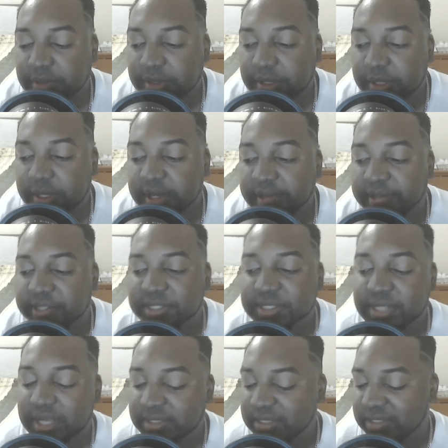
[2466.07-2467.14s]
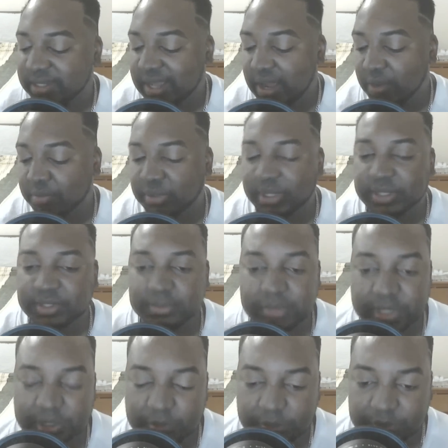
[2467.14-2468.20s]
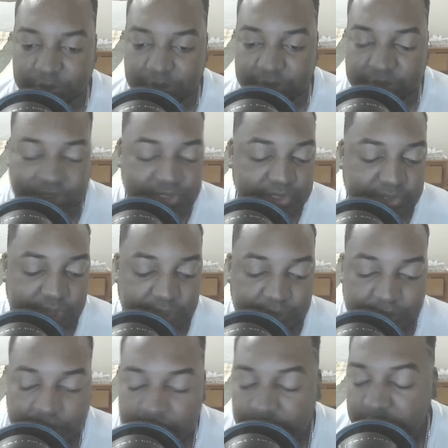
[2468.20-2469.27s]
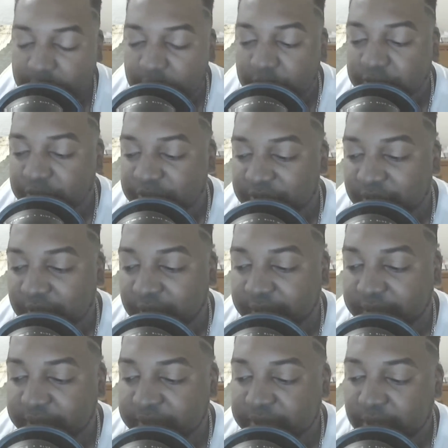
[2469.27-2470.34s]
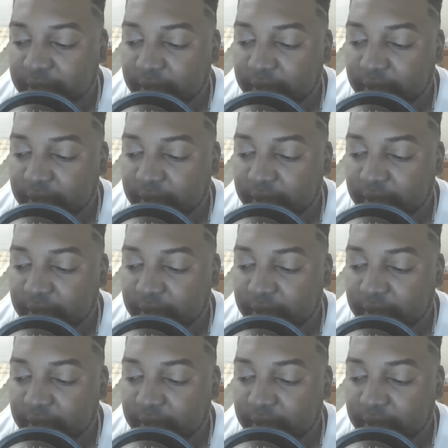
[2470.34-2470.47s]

And this is not to downplay Dominican Republic because there's other countries that are like this.